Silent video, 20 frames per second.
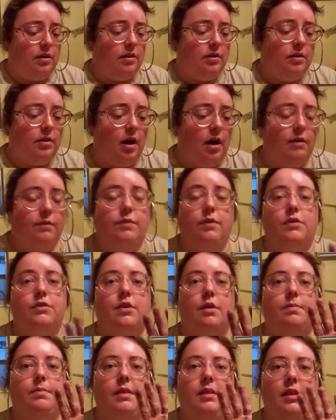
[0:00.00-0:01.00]
not for
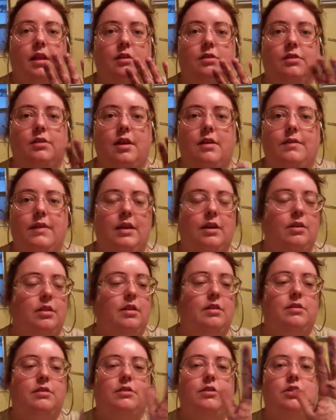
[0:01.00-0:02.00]
something that's leaving
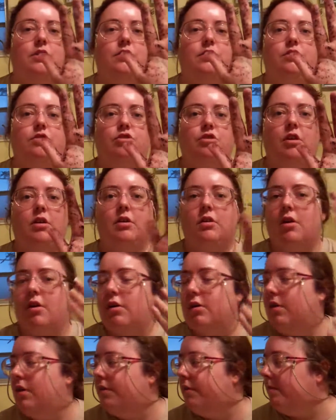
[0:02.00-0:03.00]
this junk
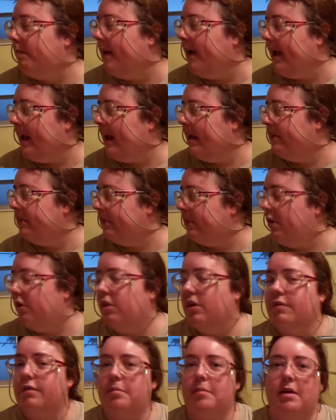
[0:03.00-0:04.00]
all over my hands and
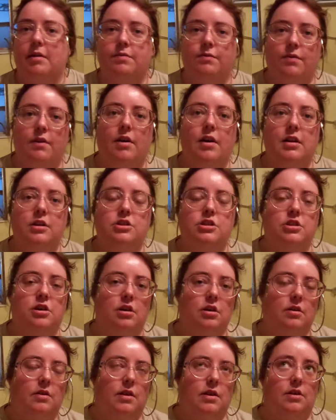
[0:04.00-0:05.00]
all over my
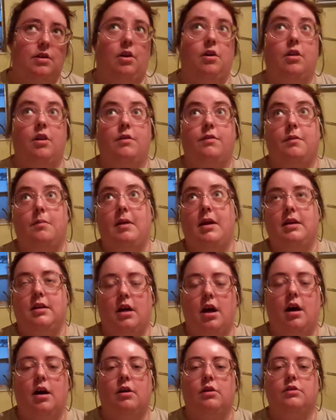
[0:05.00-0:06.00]
furniture and all over my
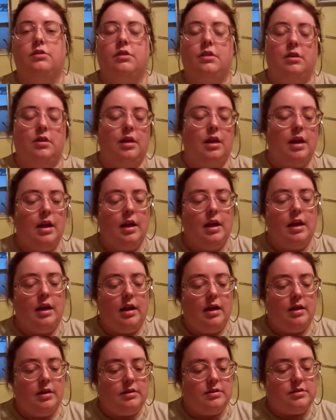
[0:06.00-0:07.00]
dolls. And
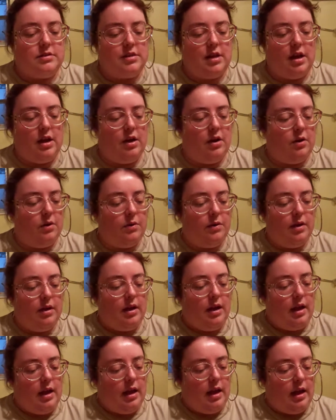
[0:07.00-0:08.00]
so
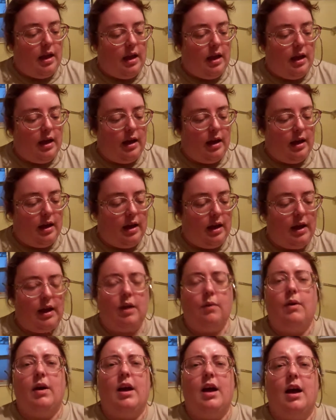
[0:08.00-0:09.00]

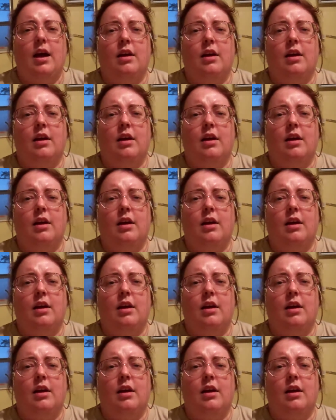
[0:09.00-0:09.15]
anyway,